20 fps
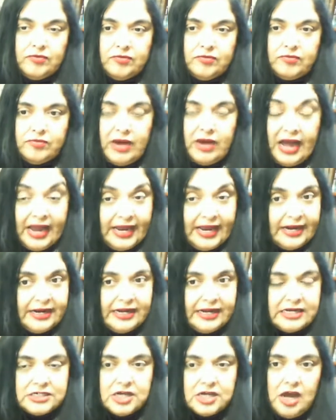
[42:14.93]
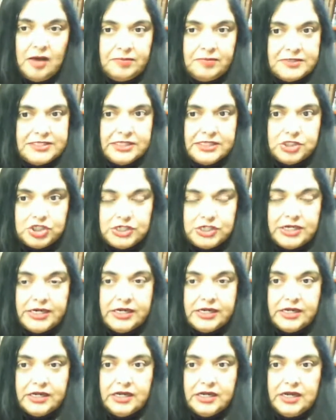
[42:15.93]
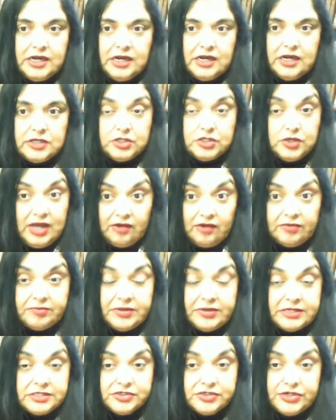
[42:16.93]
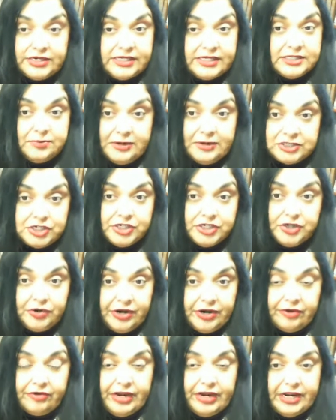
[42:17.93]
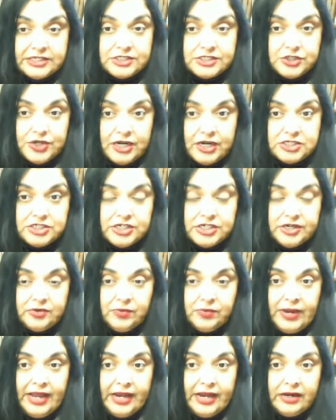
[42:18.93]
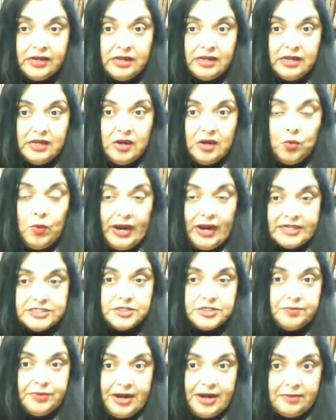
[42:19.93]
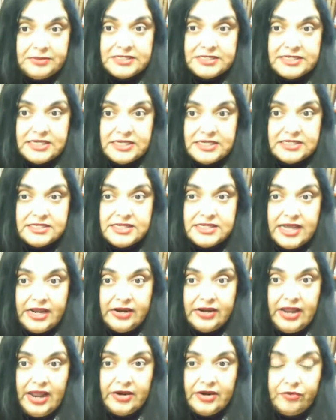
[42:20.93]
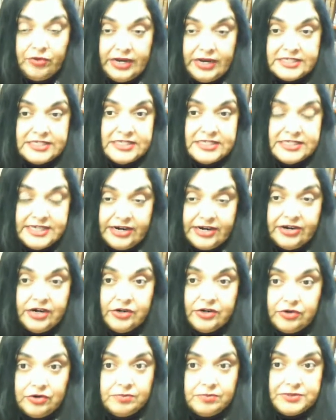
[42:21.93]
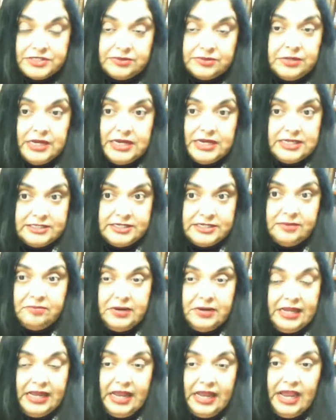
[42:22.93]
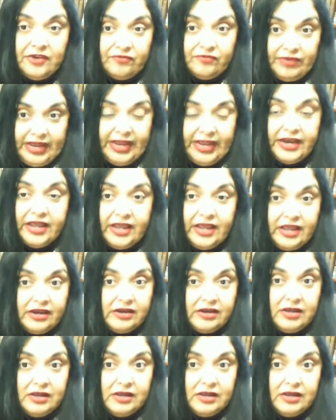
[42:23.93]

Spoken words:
violent opposition to government, especially during Reconstruction, when white supremacists and racist terror groups simply invaded